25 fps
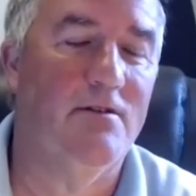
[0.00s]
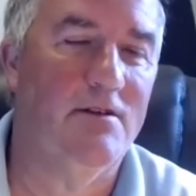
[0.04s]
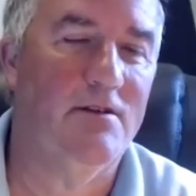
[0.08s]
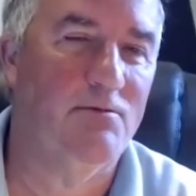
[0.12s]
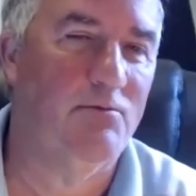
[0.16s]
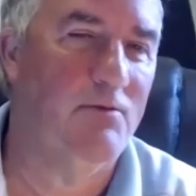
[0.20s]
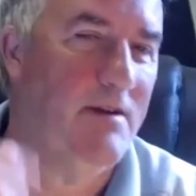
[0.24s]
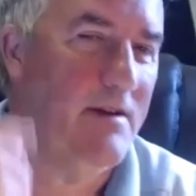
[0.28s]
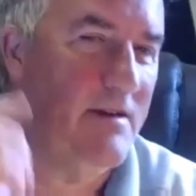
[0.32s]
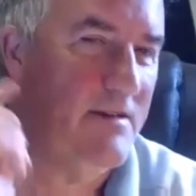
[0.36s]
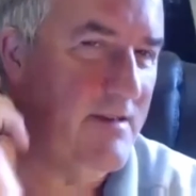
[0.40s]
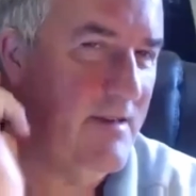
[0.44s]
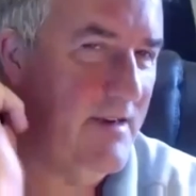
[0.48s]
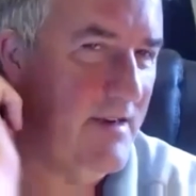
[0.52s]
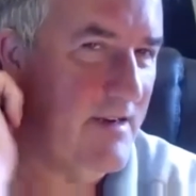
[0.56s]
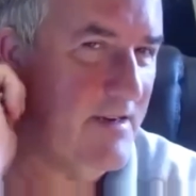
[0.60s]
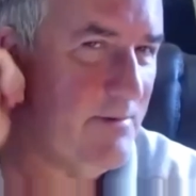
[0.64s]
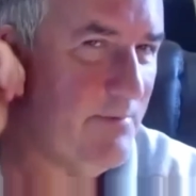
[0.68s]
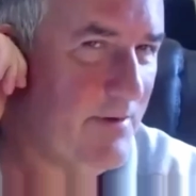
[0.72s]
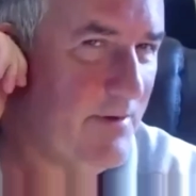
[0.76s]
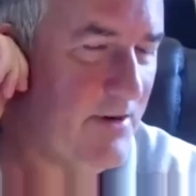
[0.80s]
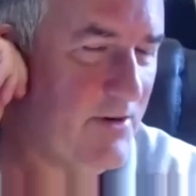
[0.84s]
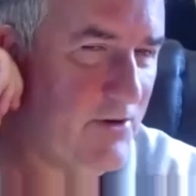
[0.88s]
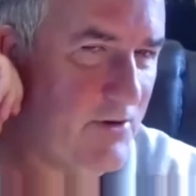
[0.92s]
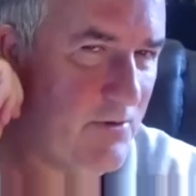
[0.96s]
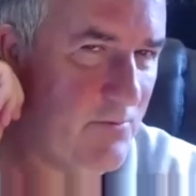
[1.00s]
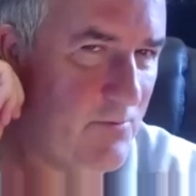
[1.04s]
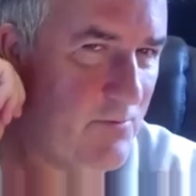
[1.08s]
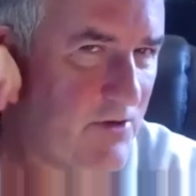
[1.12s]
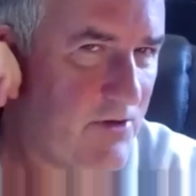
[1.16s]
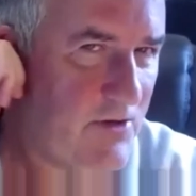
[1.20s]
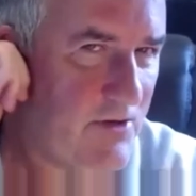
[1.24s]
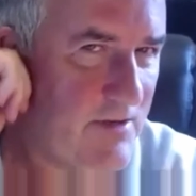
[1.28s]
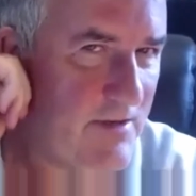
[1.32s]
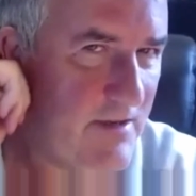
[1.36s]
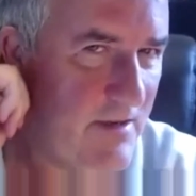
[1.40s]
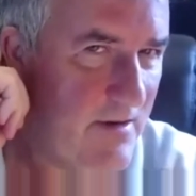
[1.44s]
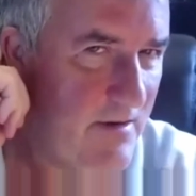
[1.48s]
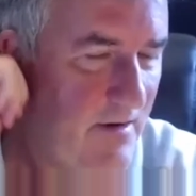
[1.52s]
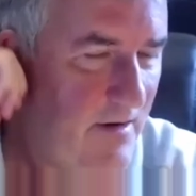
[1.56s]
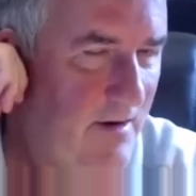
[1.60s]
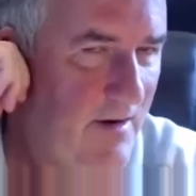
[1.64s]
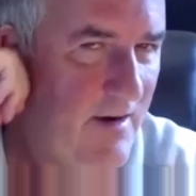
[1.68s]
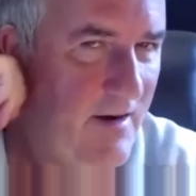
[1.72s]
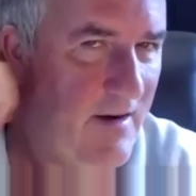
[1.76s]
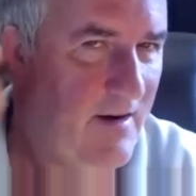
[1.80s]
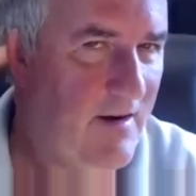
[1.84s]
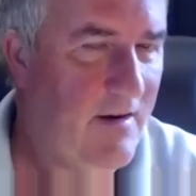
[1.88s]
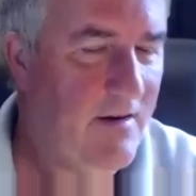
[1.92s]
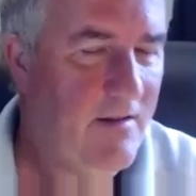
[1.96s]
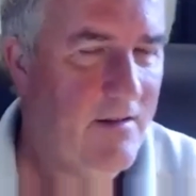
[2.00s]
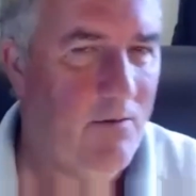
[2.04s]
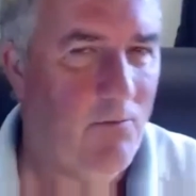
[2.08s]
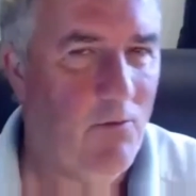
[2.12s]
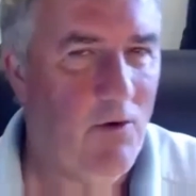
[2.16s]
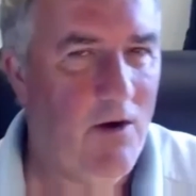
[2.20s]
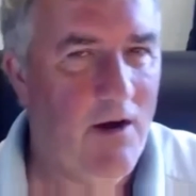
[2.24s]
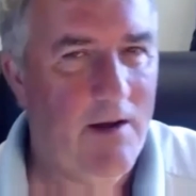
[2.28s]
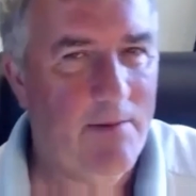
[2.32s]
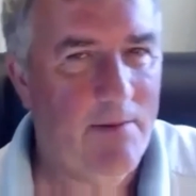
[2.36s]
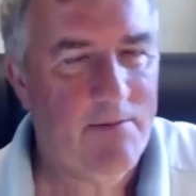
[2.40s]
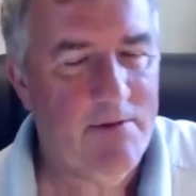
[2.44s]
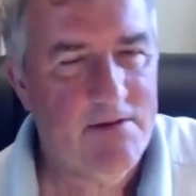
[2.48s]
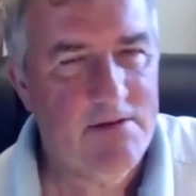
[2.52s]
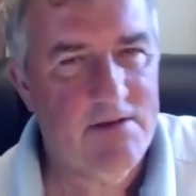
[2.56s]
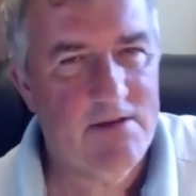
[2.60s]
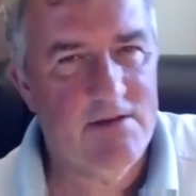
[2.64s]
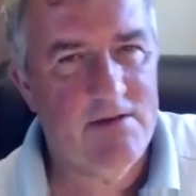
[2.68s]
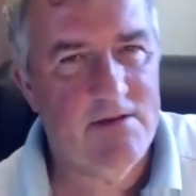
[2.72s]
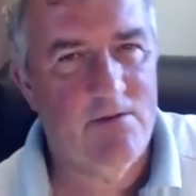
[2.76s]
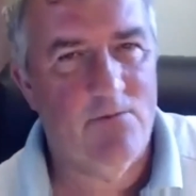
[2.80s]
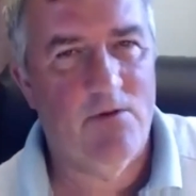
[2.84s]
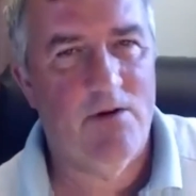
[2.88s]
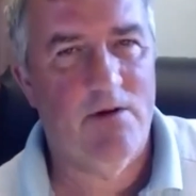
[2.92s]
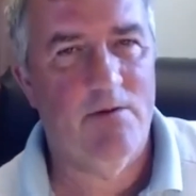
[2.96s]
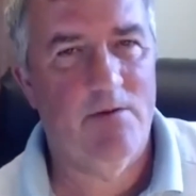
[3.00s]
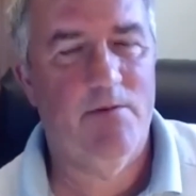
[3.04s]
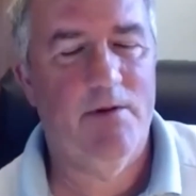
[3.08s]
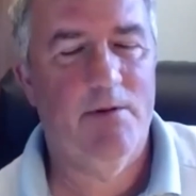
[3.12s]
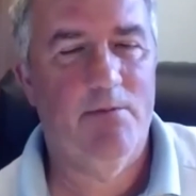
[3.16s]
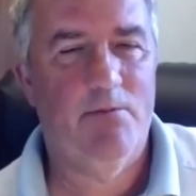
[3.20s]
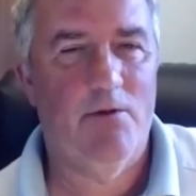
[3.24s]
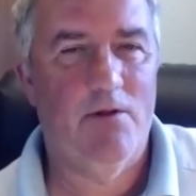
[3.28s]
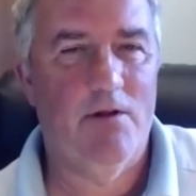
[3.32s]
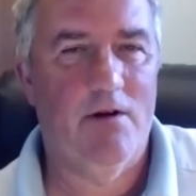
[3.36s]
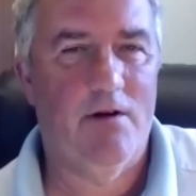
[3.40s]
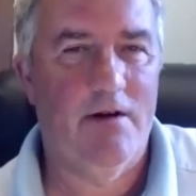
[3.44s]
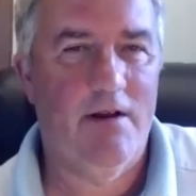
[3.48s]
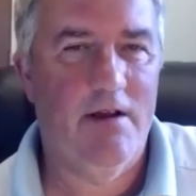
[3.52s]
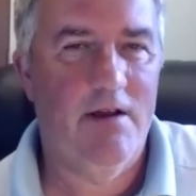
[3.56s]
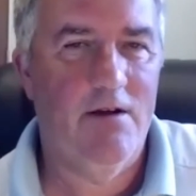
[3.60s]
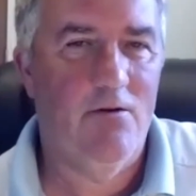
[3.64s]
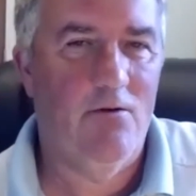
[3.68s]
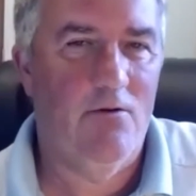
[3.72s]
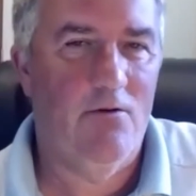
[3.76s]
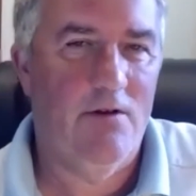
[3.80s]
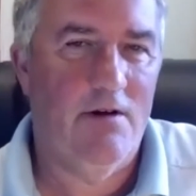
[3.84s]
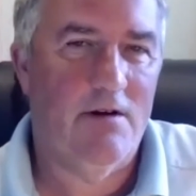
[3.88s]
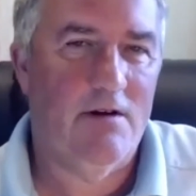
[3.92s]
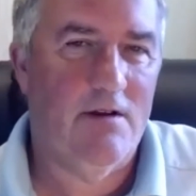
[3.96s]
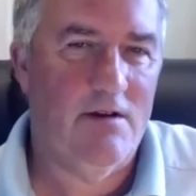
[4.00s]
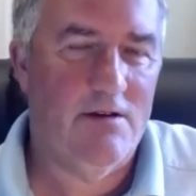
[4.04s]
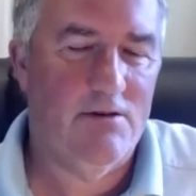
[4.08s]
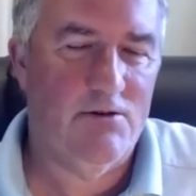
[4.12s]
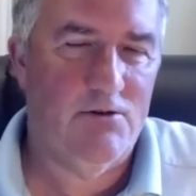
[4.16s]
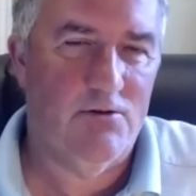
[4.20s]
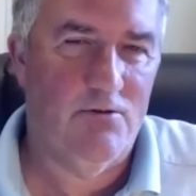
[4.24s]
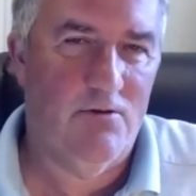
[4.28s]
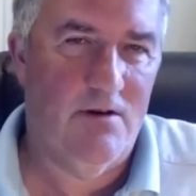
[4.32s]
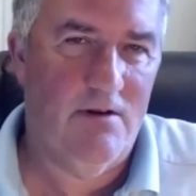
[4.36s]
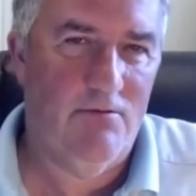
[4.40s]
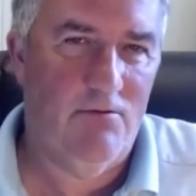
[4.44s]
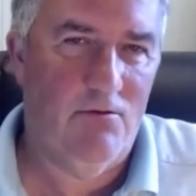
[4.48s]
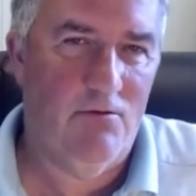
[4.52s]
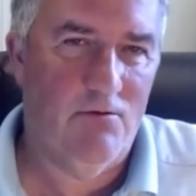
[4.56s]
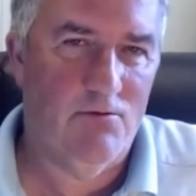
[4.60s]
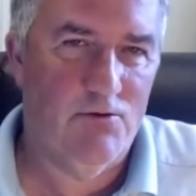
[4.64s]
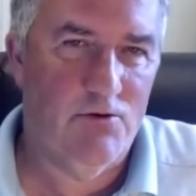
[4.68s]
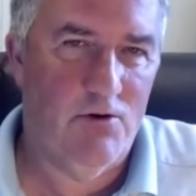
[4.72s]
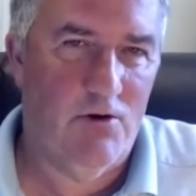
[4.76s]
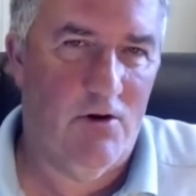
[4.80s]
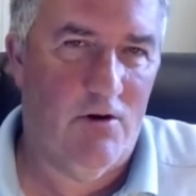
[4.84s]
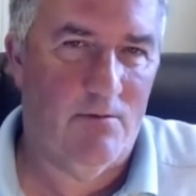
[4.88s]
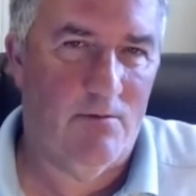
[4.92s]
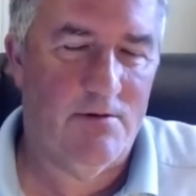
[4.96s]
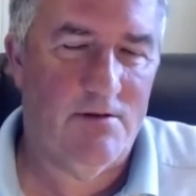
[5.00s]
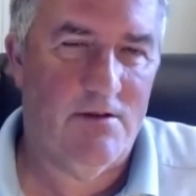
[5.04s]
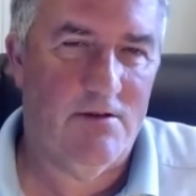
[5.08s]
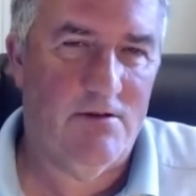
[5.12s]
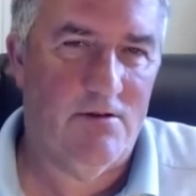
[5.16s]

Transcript: This one has an explanation, which is that what happens is that when people are ill, their cholesterol level drops.